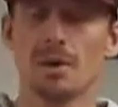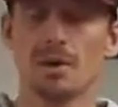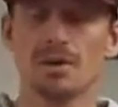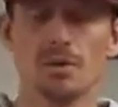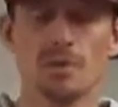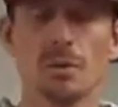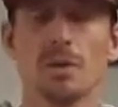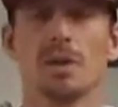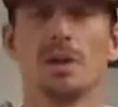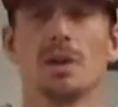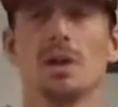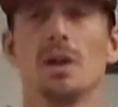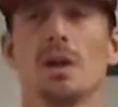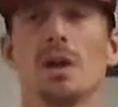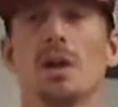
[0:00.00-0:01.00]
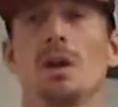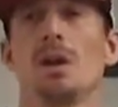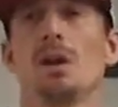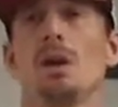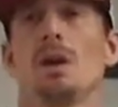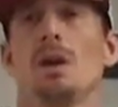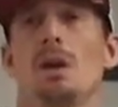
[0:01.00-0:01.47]
it, do it.
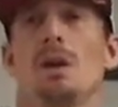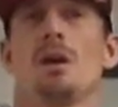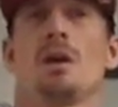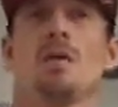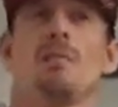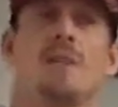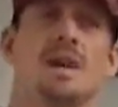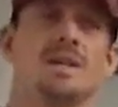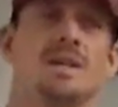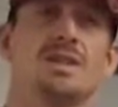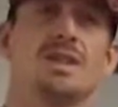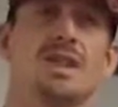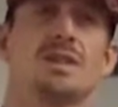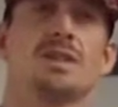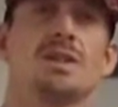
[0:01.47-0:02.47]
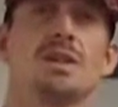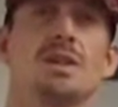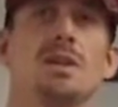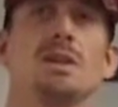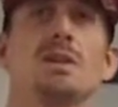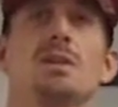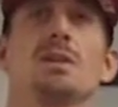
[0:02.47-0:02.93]
My
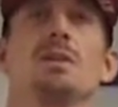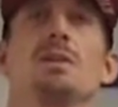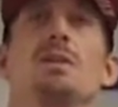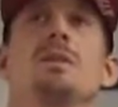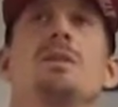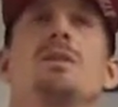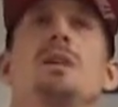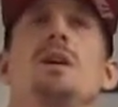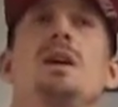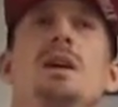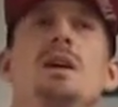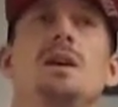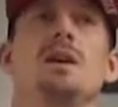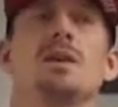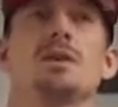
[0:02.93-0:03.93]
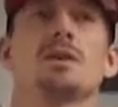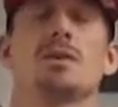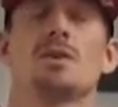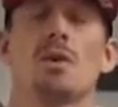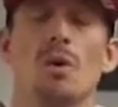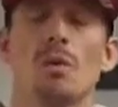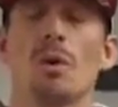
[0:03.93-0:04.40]
suggestion is
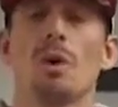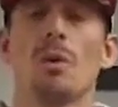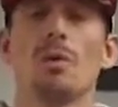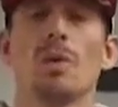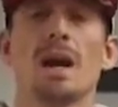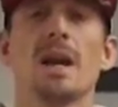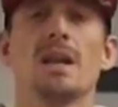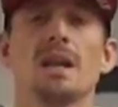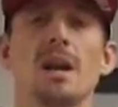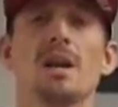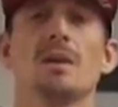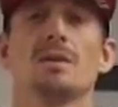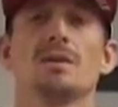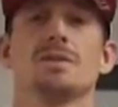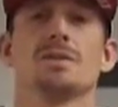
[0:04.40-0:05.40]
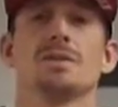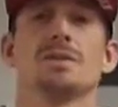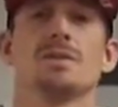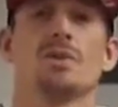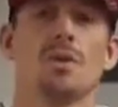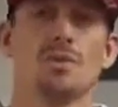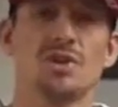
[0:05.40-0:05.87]
go the whole 9 yards.
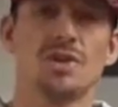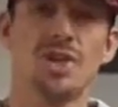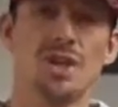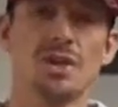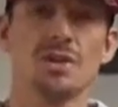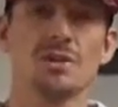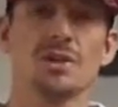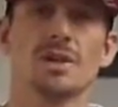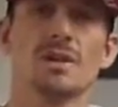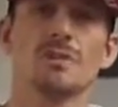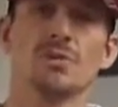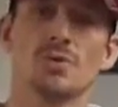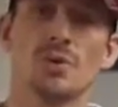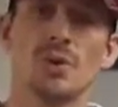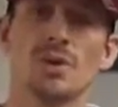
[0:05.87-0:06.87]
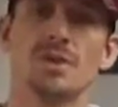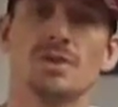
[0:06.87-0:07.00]
Don't cheat yourself, treat